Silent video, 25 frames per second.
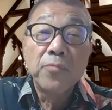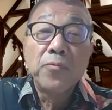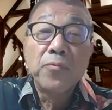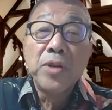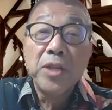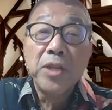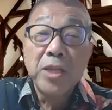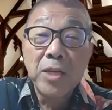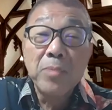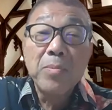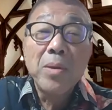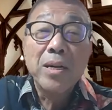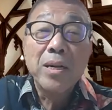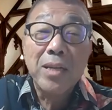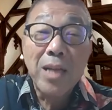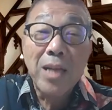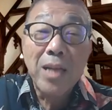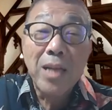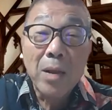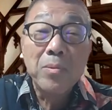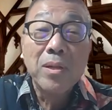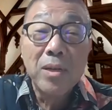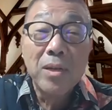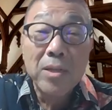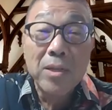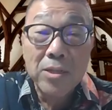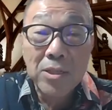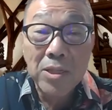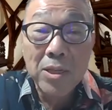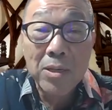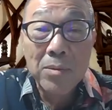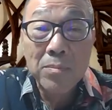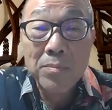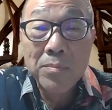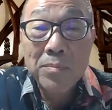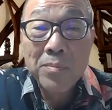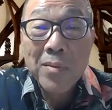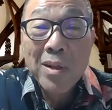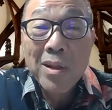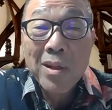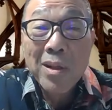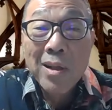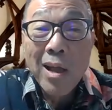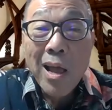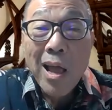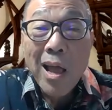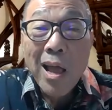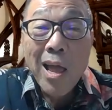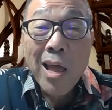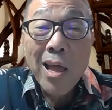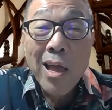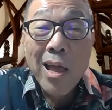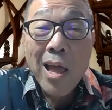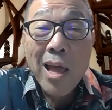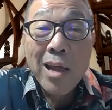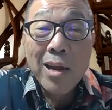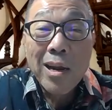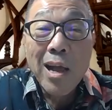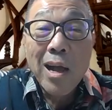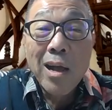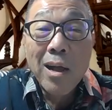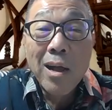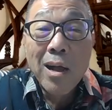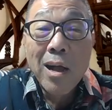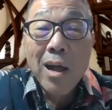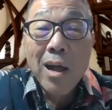freedom and capitalism and